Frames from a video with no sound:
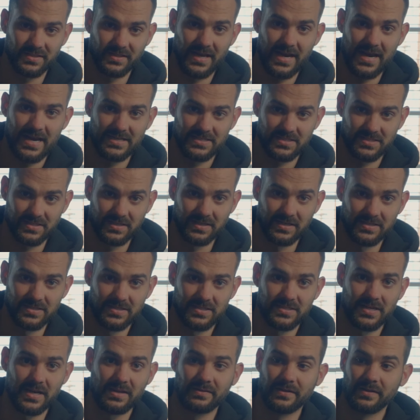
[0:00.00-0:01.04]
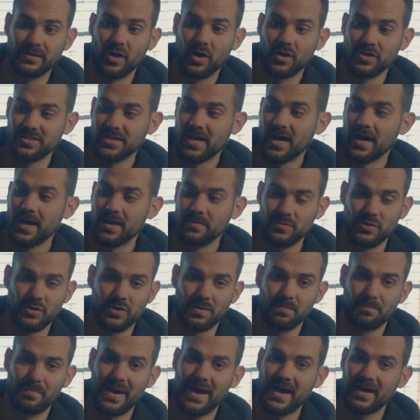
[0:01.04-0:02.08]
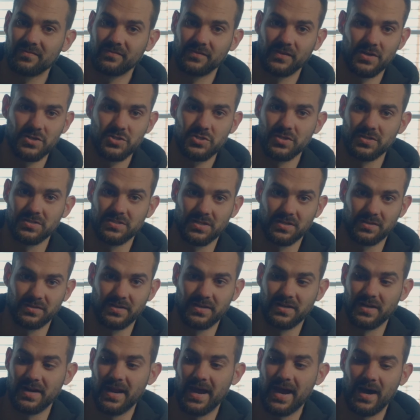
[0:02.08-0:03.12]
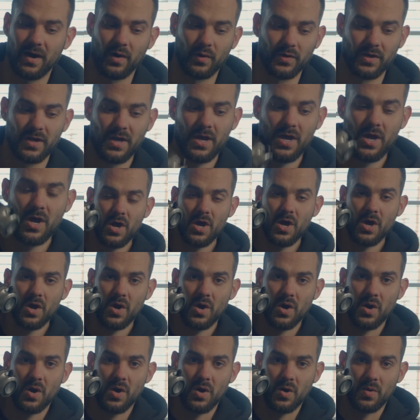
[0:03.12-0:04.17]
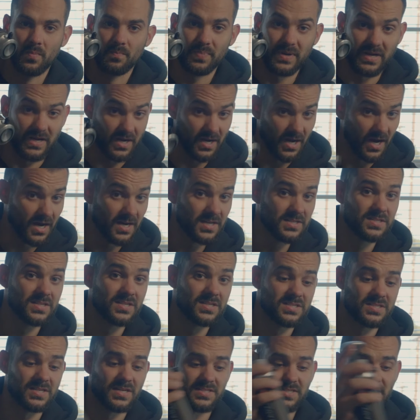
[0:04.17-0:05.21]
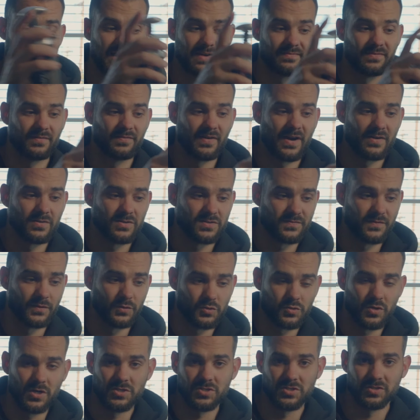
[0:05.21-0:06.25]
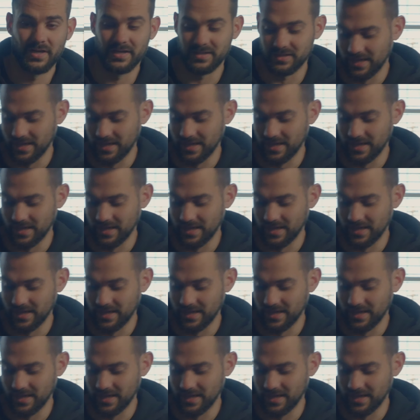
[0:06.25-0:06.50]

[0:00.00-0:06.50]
lasts an insanely long time. You can back flush it to clean it out. Because this doesn't have the virus filtration like